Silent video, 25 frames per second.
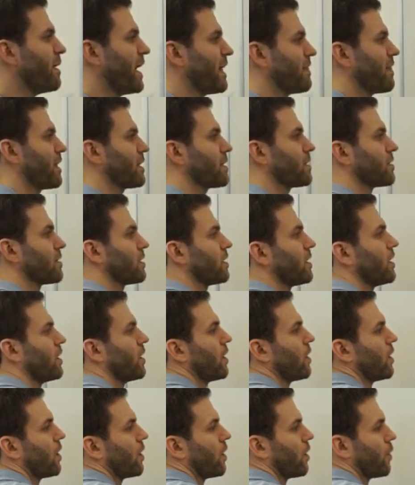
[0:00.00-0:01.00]
method
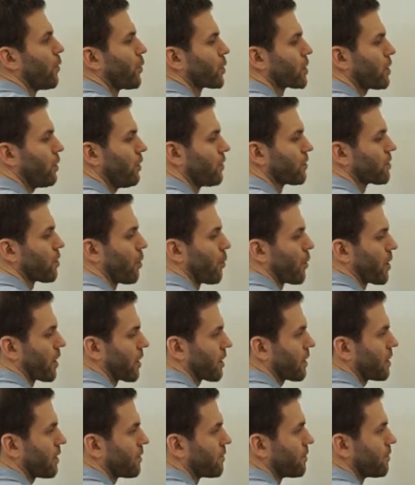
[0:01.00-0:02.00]
would also
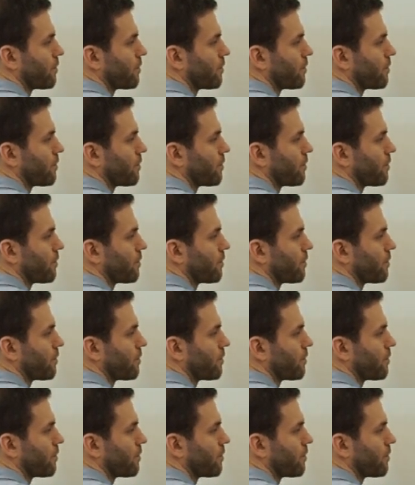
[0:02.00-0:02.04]
work.